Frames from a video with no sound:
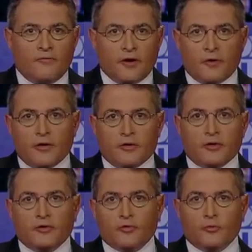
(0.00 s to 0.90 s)
very
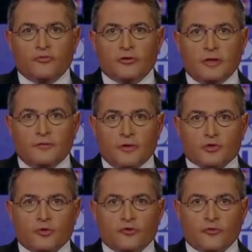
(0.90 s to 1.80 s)
good groups and
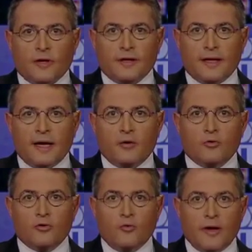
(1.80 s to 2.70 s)
individuals right now who
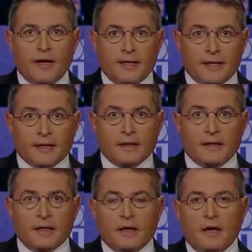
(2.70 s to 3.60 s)
are weighing in
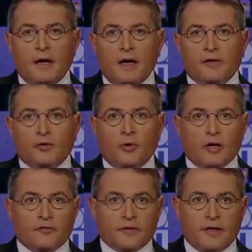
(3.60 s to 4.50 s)
on the
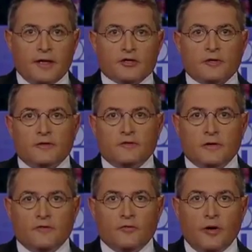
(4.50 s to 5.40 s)
qualifications
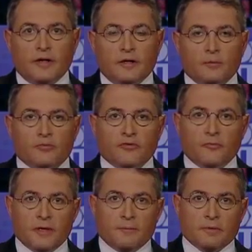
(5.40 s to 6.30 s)
of quite a number
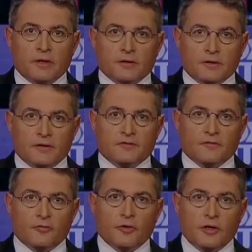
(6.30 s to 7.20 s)
of people on the list
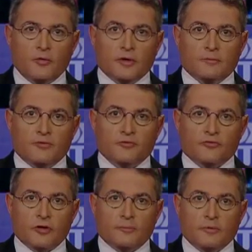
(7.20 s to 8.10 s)
of twenty-one that Mister
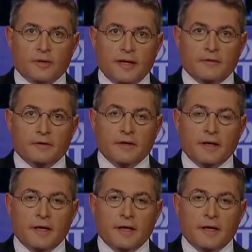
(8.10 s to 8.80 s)
Trump put out.